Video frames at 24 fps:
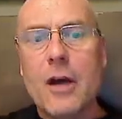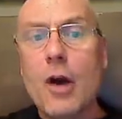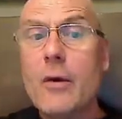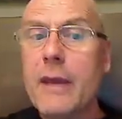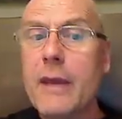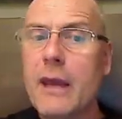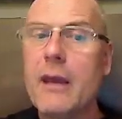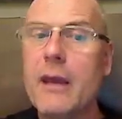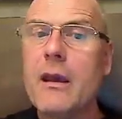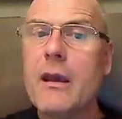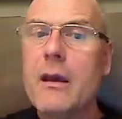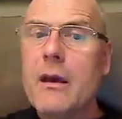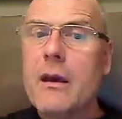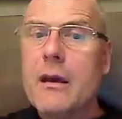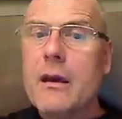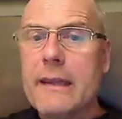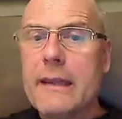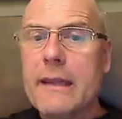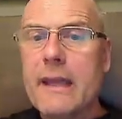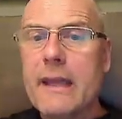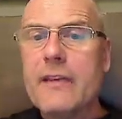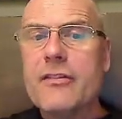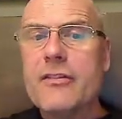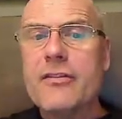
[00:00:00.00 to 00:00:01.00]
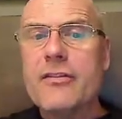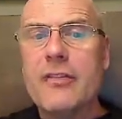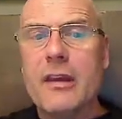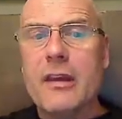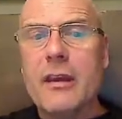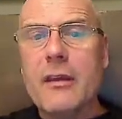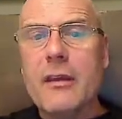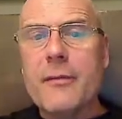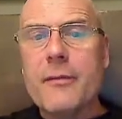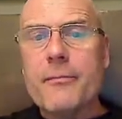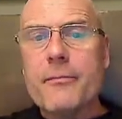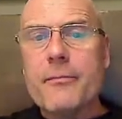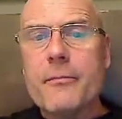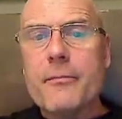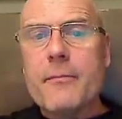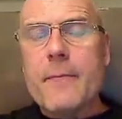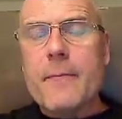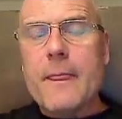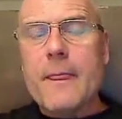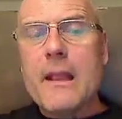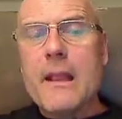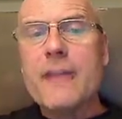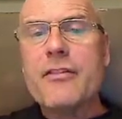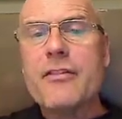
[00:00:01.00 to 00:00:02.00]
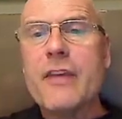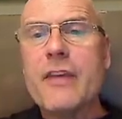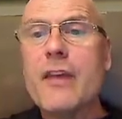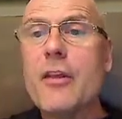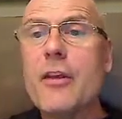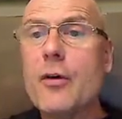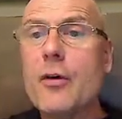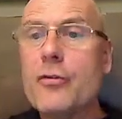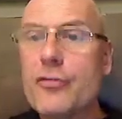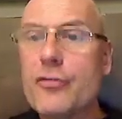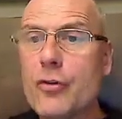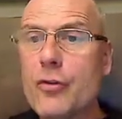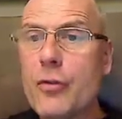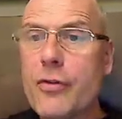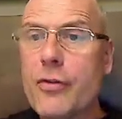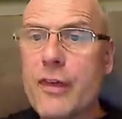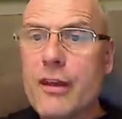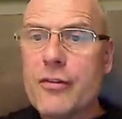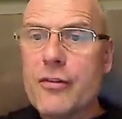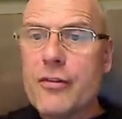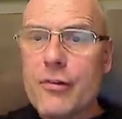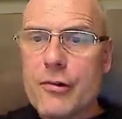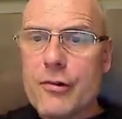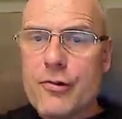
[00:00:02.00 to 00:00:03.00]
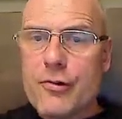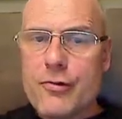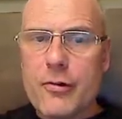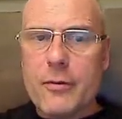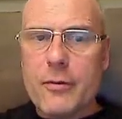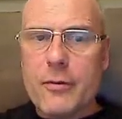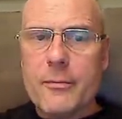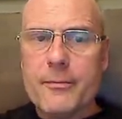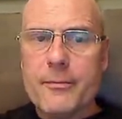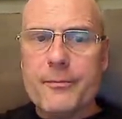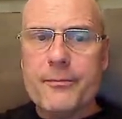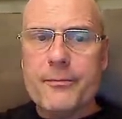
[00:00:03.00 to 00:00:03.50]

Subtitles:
Okay, let's see. Let's say those two things are true.